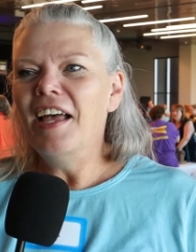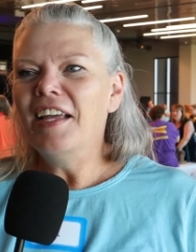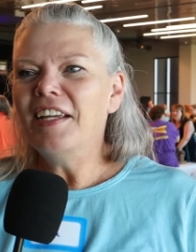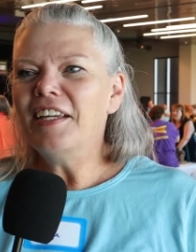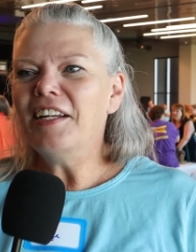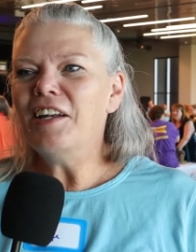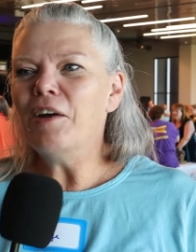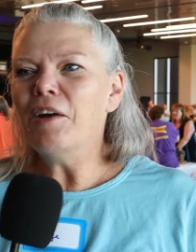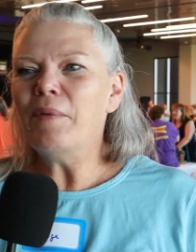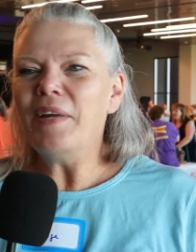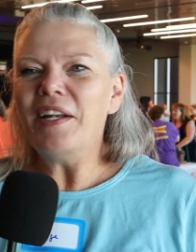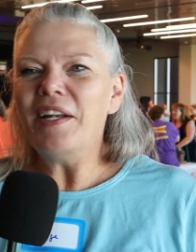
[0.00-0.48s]

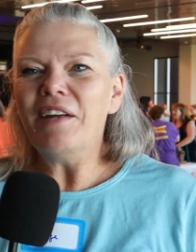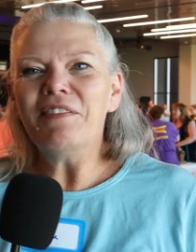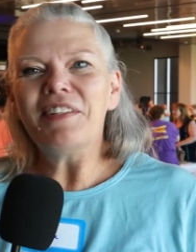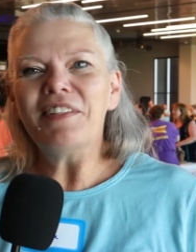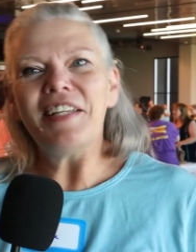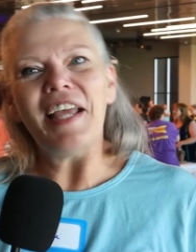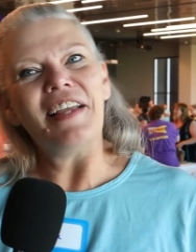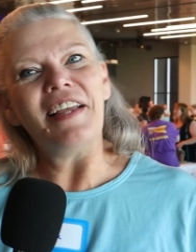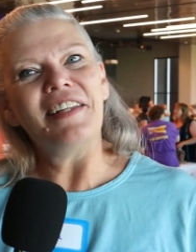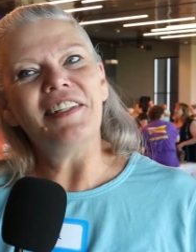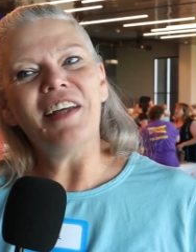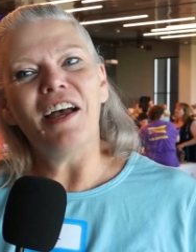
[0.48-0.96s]
You know, we don't
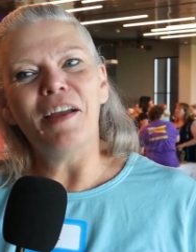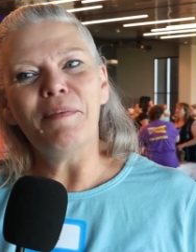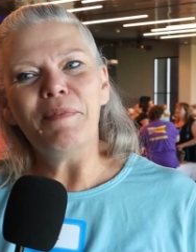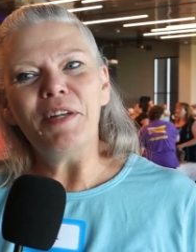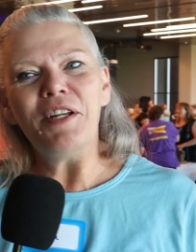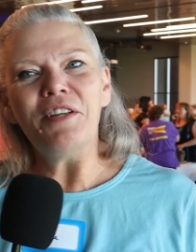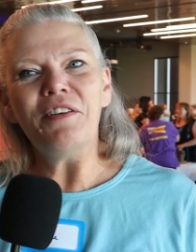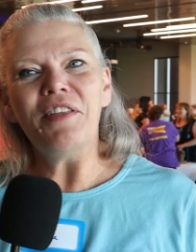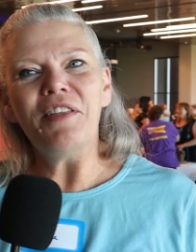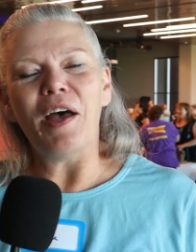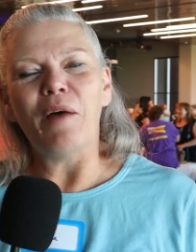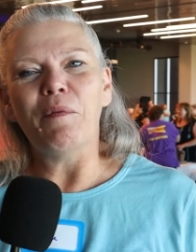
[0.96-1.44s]
take time to
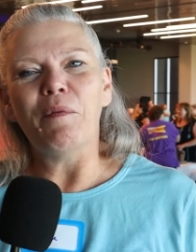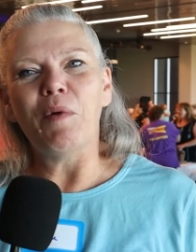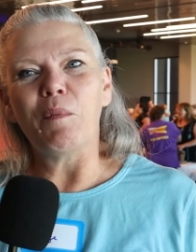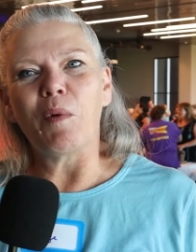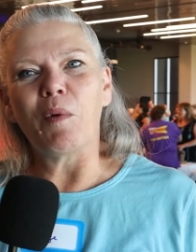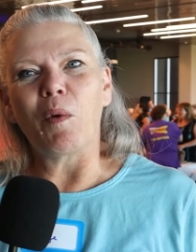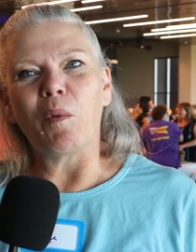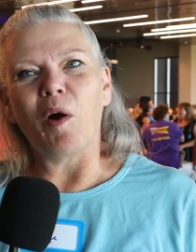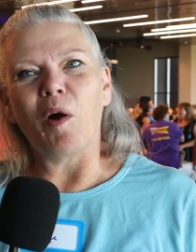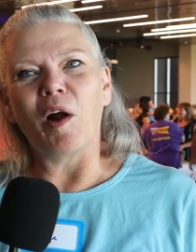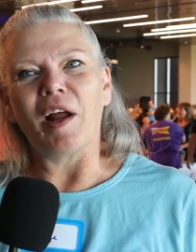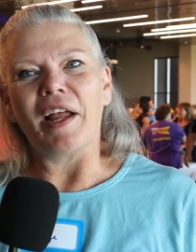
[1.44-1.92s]
do that when
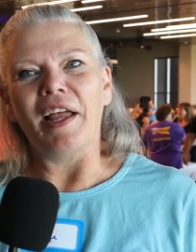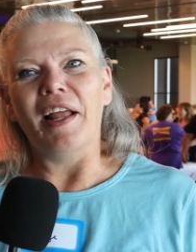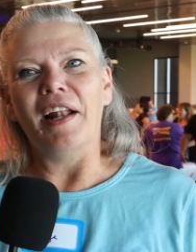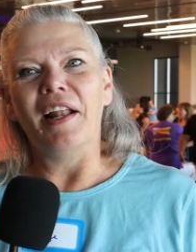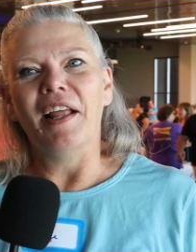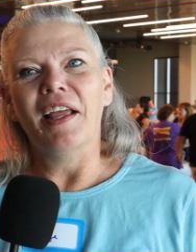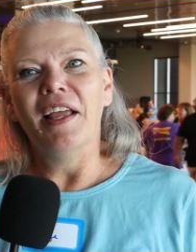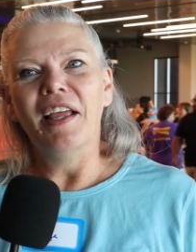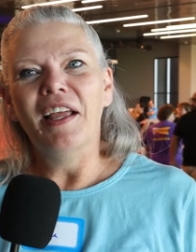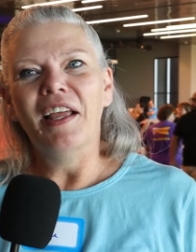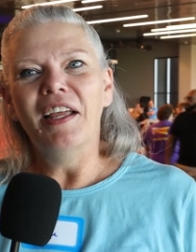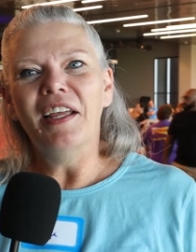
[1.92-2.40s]
we're working.
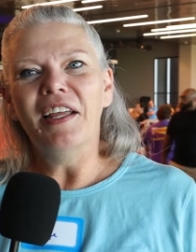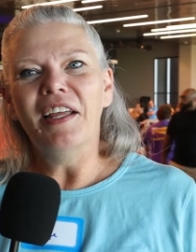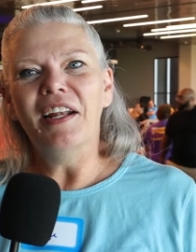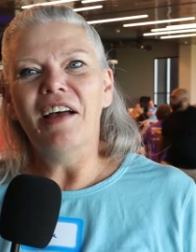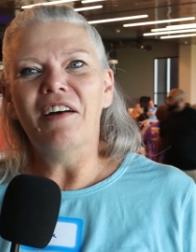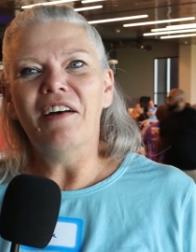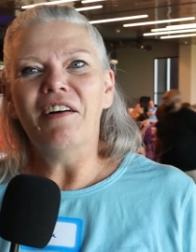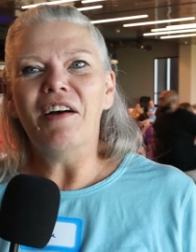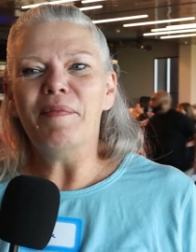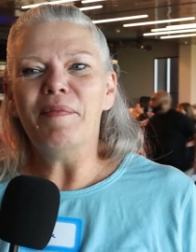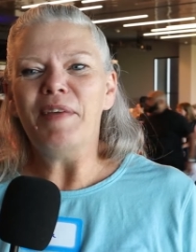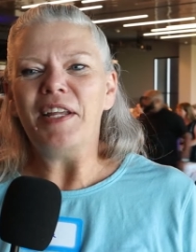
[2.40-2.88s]
You
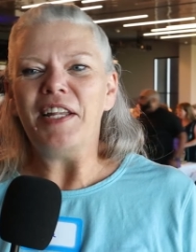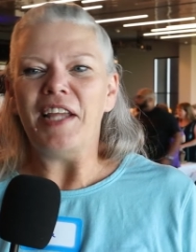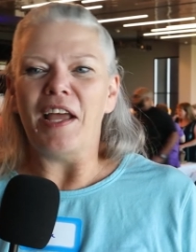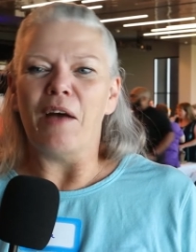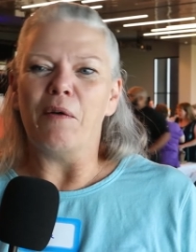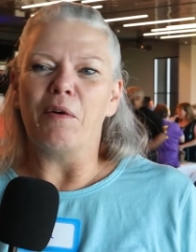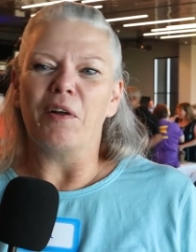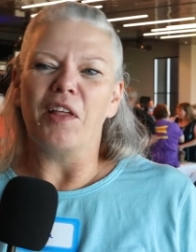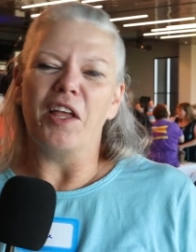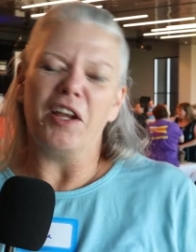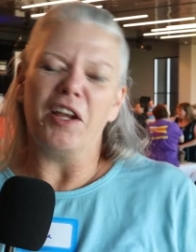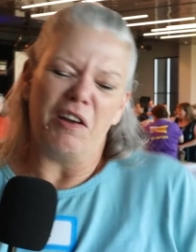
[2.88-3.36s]
know, I mean,
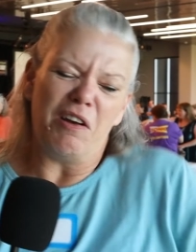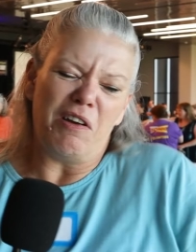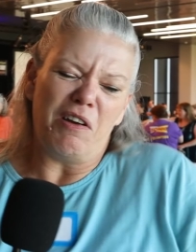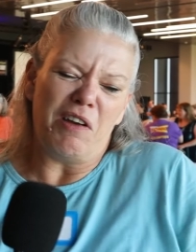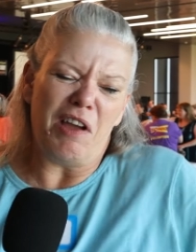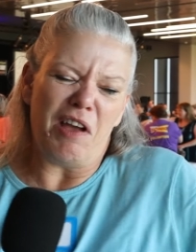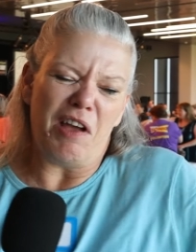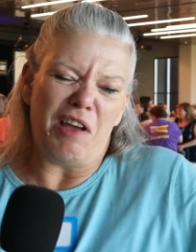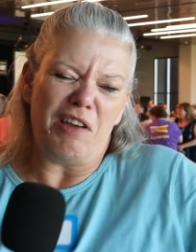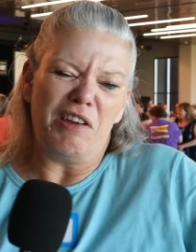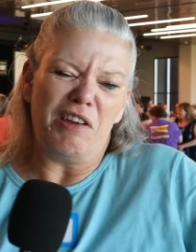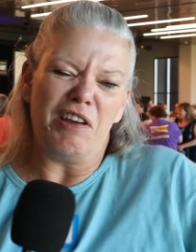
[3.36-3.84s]
yeah, we're like, oh
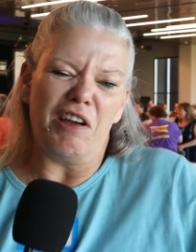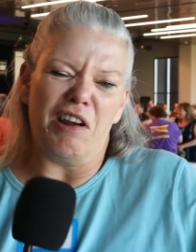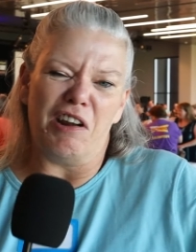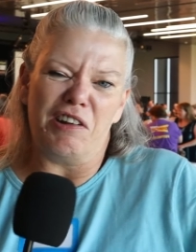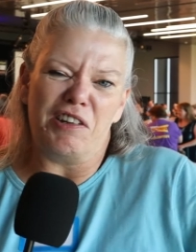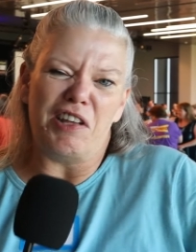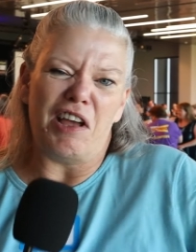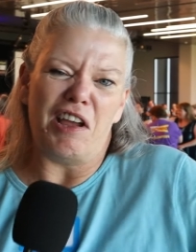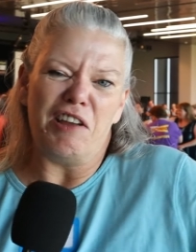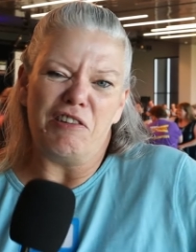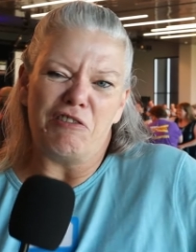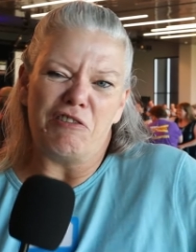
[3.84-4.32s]
yeah, you got a
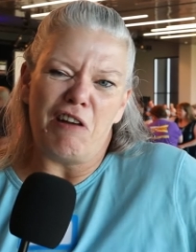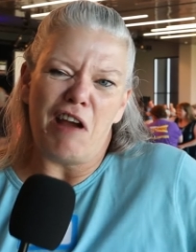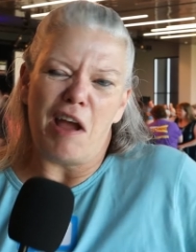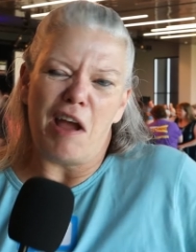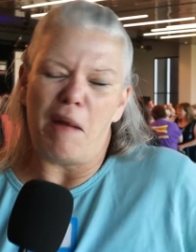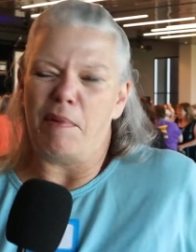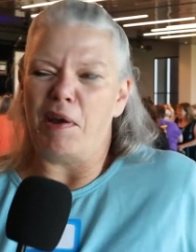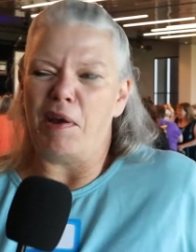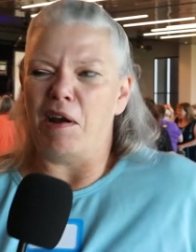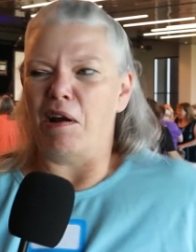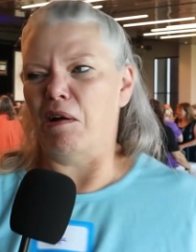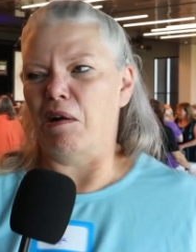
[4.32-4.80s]
tight
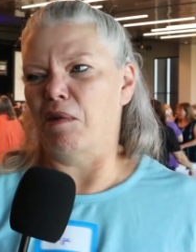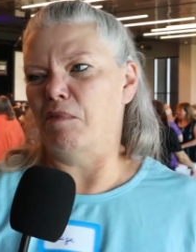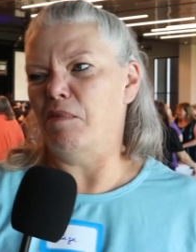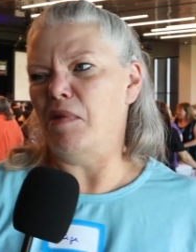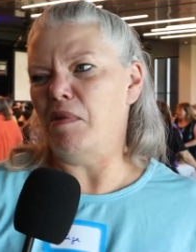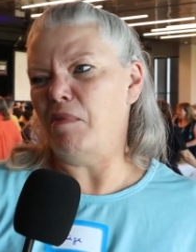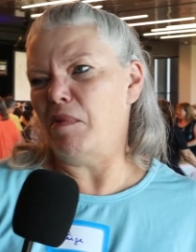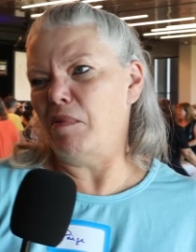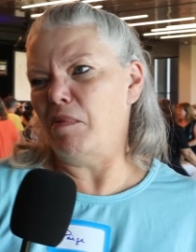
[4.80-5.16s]
trap here,